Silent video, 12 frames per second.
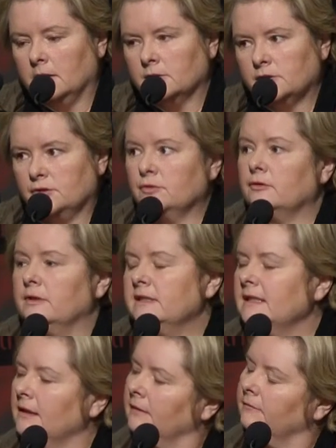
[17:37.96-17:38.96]

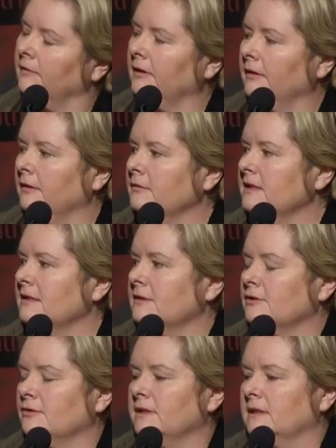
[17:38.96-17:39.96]
stories, and I always think
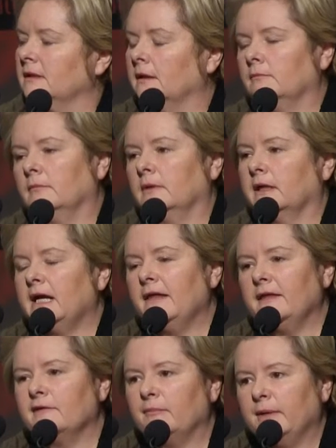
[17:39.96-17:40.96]
stories, I
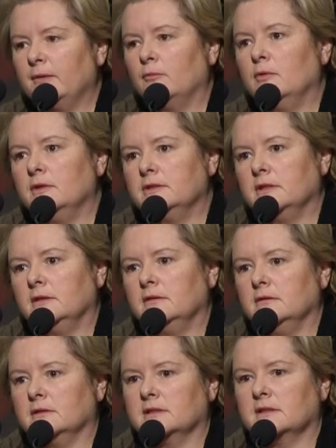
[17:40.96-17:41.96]
can't think of a better word to
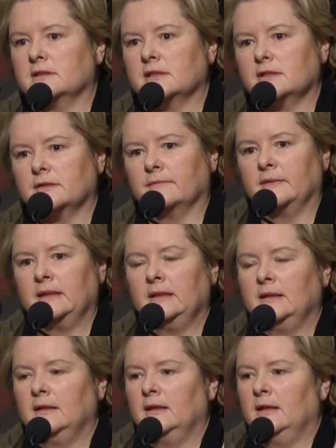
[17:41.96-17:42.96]
use because it's
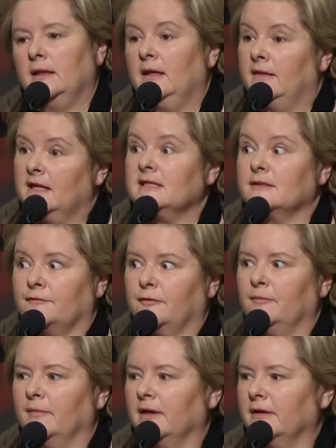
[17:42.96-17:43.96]
that's
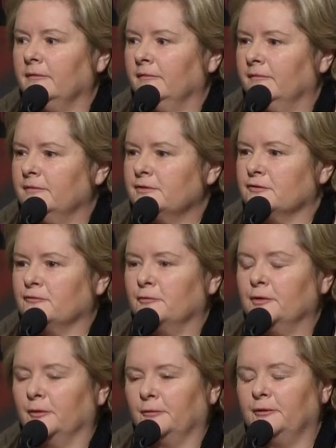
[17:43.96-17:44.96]
from my sort of
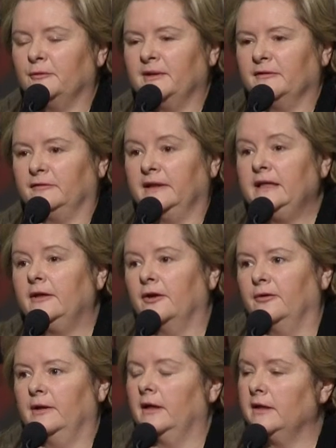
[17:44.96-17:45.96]
world, a real bit of
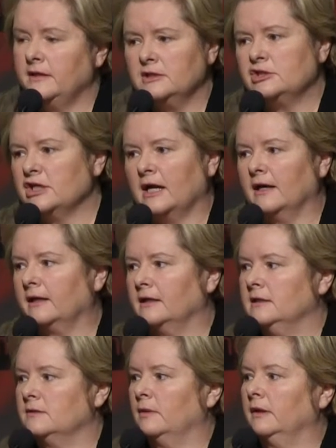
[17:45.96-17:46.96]
lingo. And I think
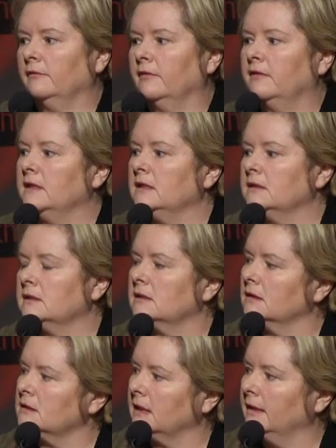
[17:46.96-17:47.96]
jargon is one of the things
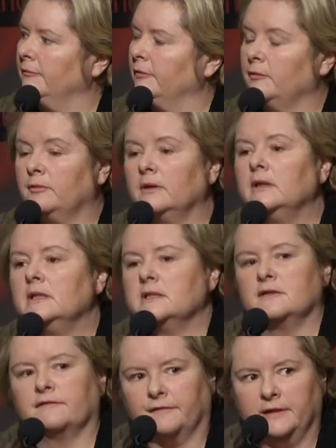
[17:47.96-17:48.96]
that we really
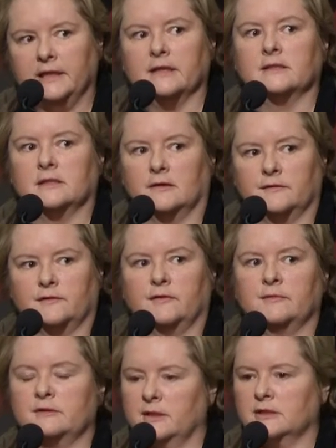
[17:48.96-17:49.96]
need to free ourselves
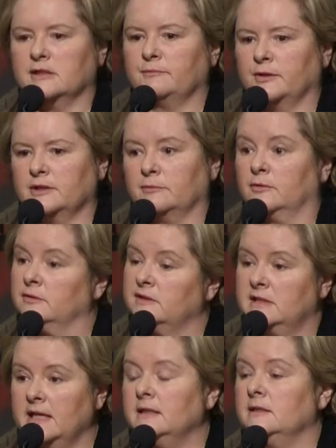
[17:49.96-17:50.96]
from as much as possible because
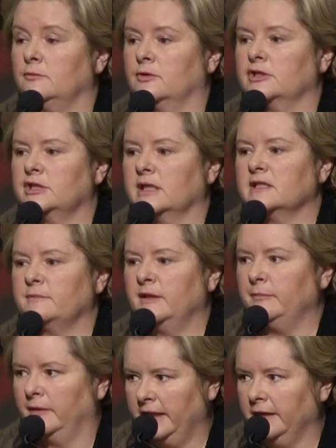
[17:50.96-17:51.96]
that is what shuts
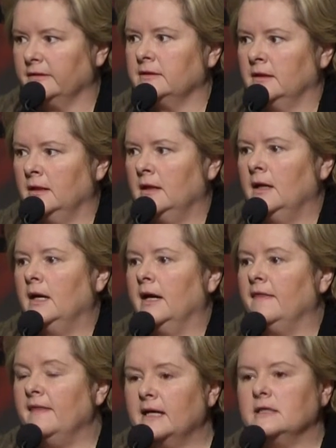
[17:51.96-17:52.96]
people out
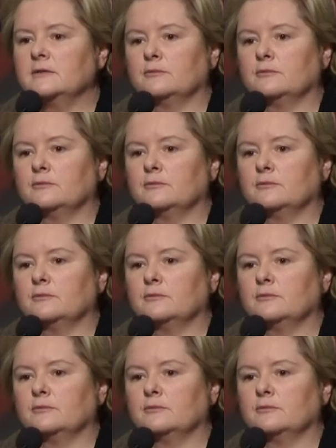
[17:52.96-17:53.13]
and that